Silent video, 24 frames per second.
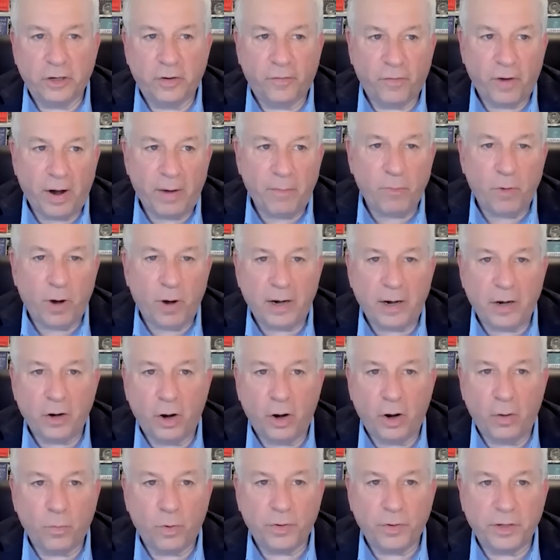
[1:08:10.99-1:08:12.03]
If I'm right
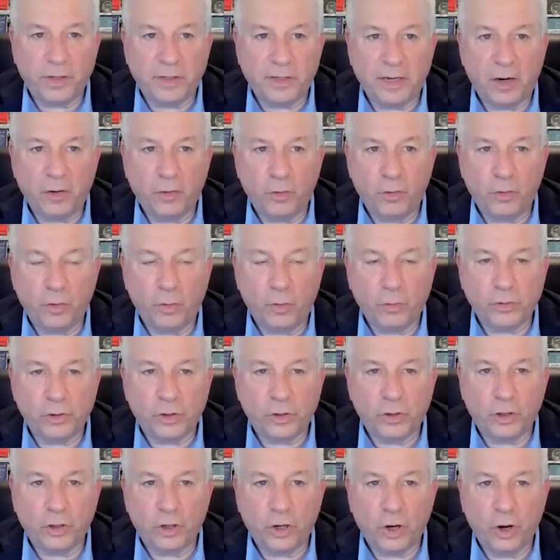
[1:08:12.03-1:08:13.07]
on where the 10-year note's
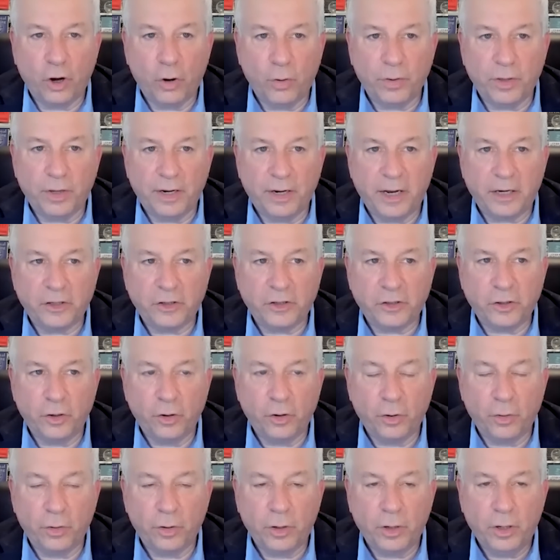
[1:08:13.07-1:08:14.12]
going to go in the next
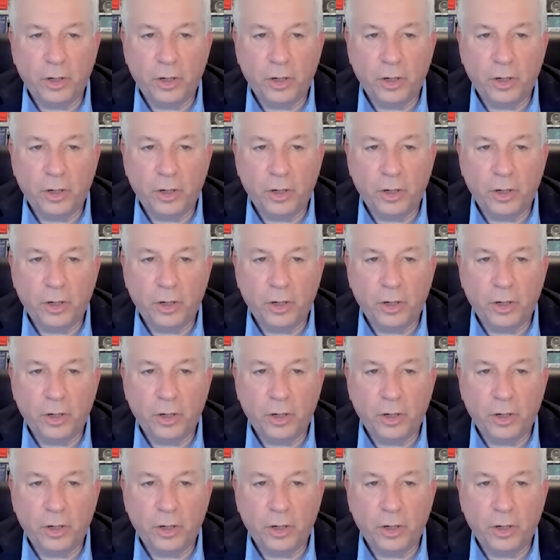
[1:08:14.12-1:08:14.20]
year,